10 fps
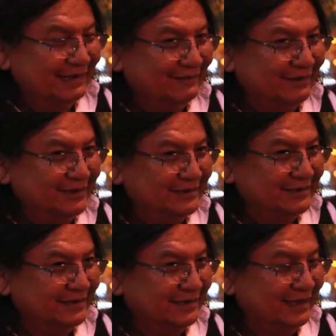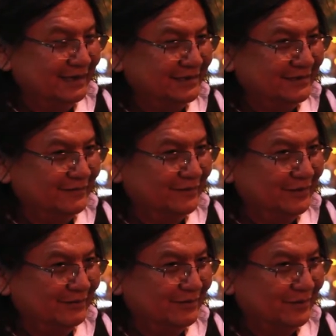watched in the National
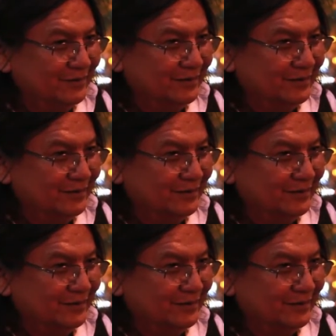Film Board